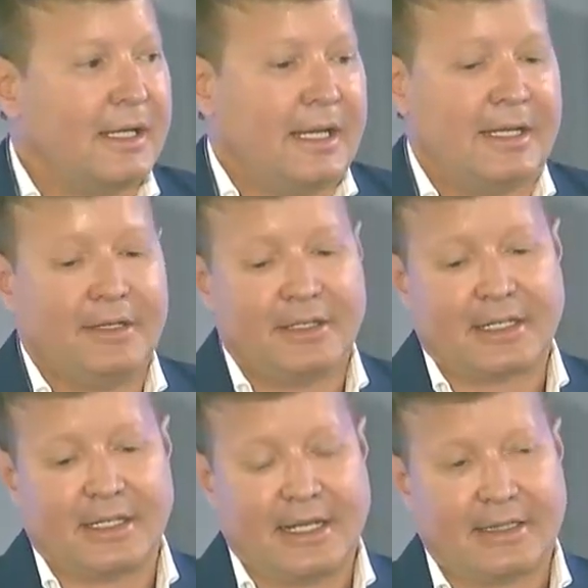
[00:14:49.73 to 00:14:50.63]
And you look
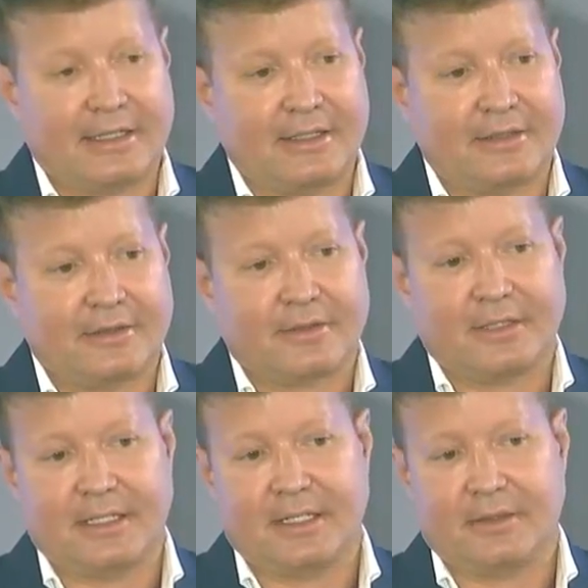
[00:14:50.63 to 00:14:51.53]
at like the
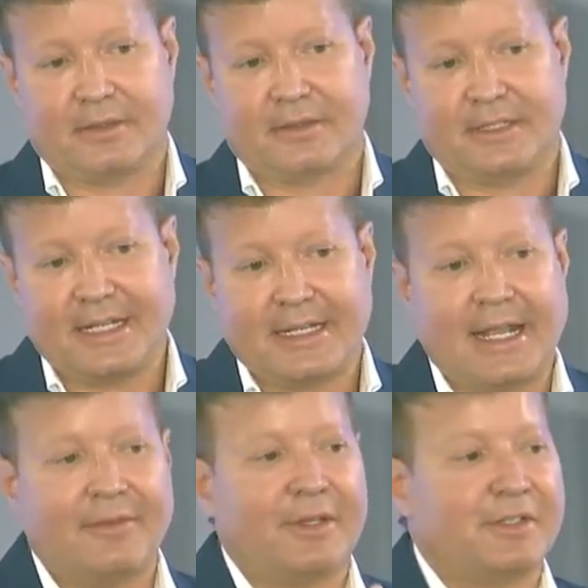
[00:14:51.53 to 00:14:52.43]

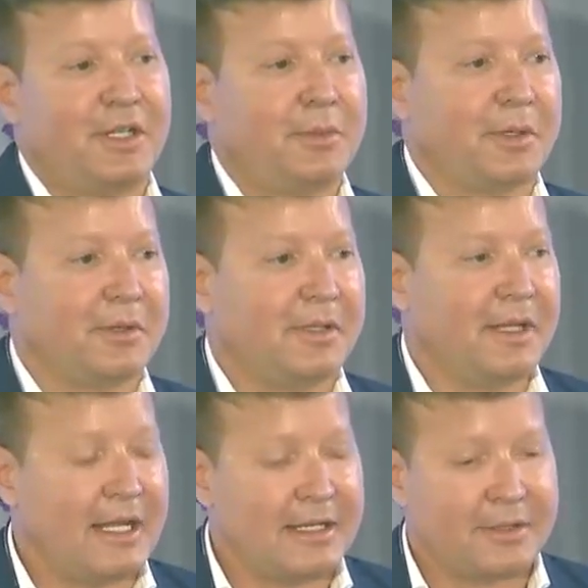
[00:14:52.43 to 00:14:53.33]
DNA of the tumor. A
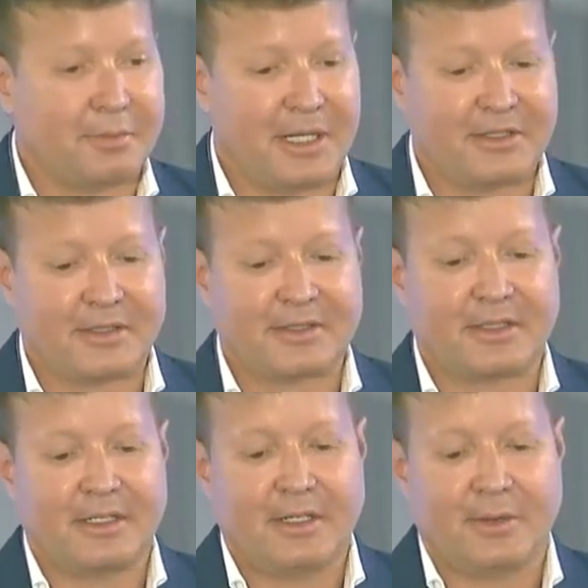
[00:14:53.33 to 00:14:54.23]
lot of times patients
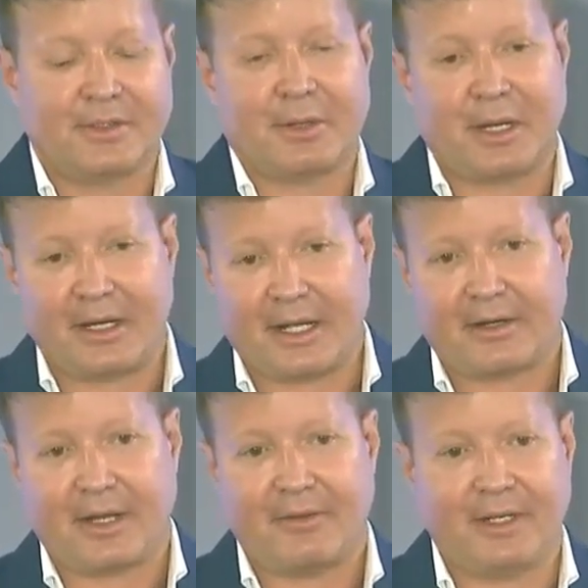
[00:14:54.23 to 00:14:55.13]
will say, well, I
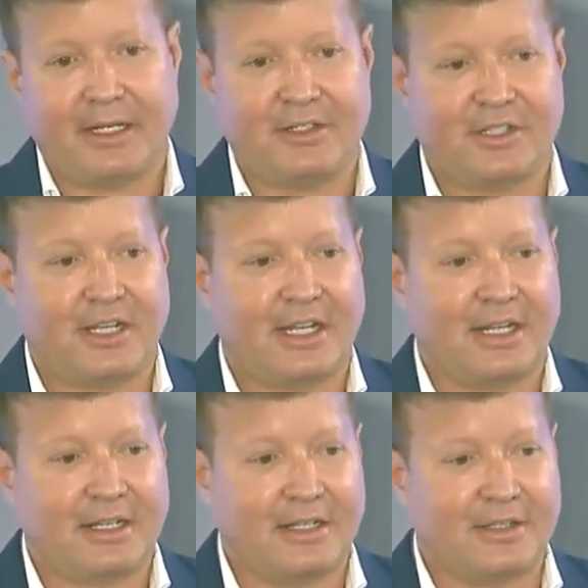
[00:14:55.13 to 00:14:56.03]
don't have any
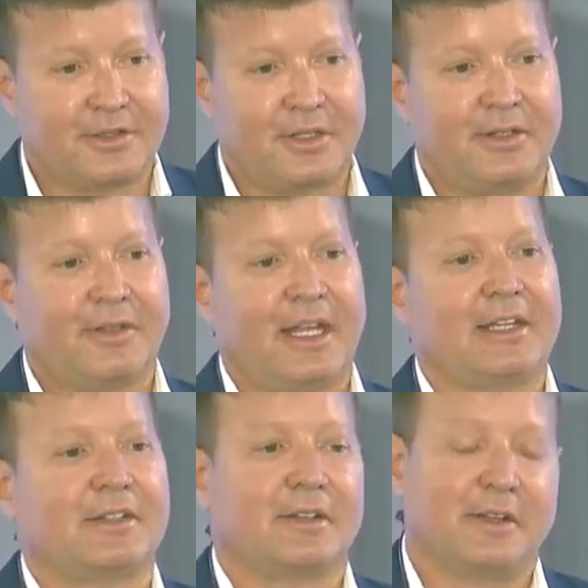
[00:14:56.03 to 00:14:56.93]
genetic history of
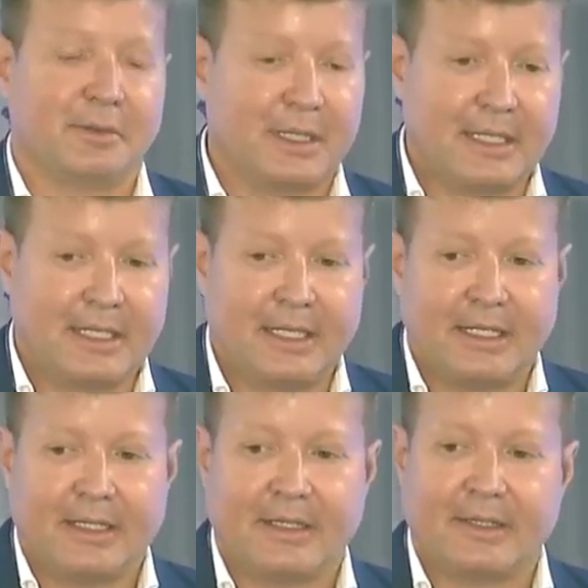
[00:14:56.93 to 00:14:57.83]
cancer. No, but
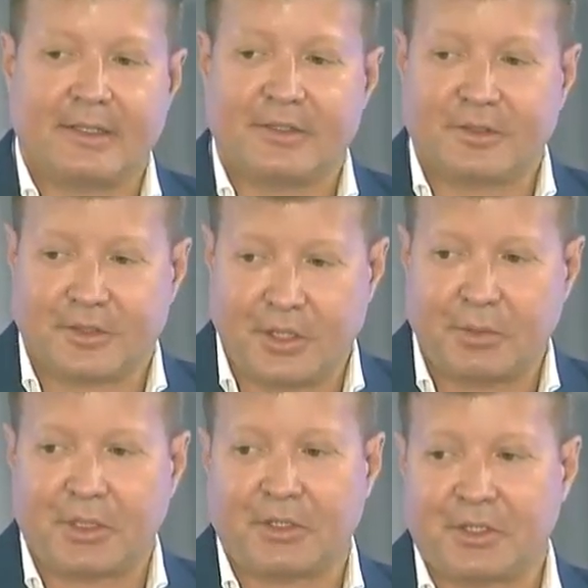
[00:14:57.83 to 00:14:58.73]

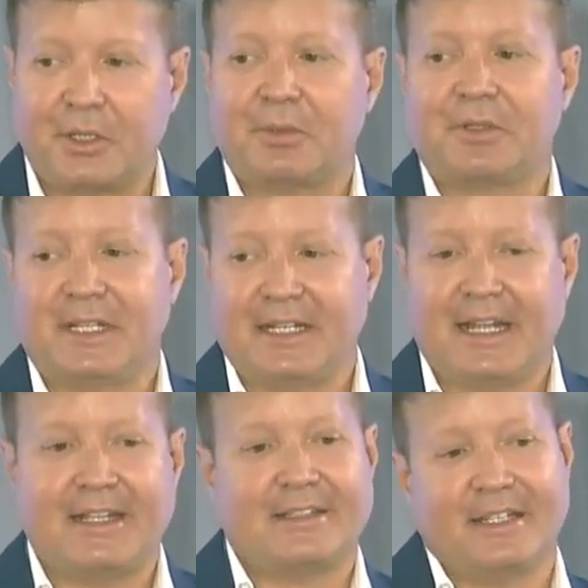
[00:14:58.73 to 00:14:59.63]
your tumor
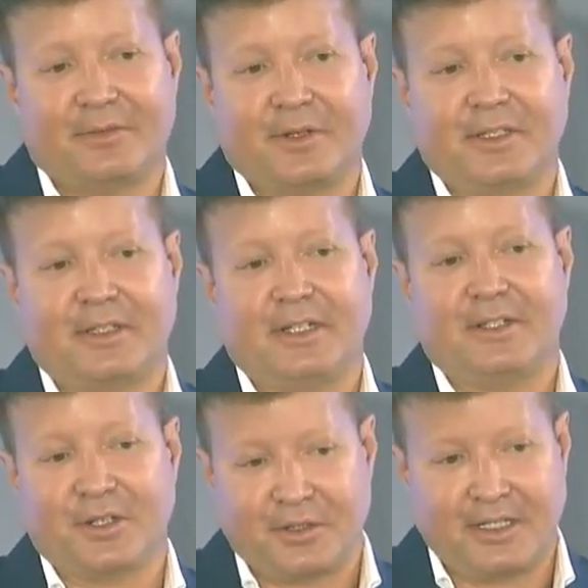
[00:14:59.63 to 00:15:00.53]
DNA is different than
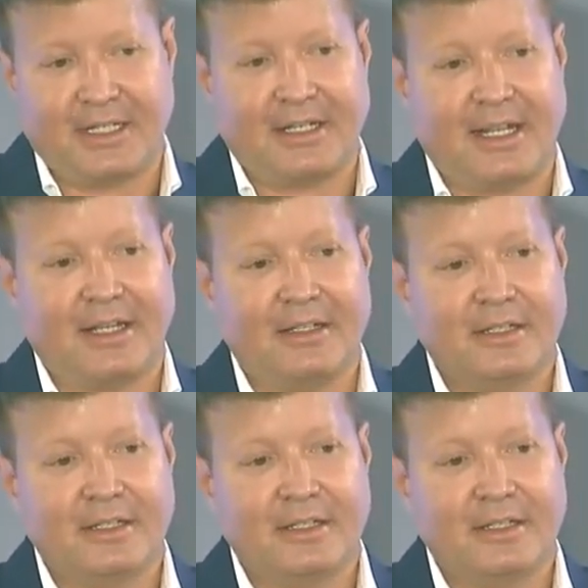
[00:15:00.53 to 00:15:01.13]
your DNA.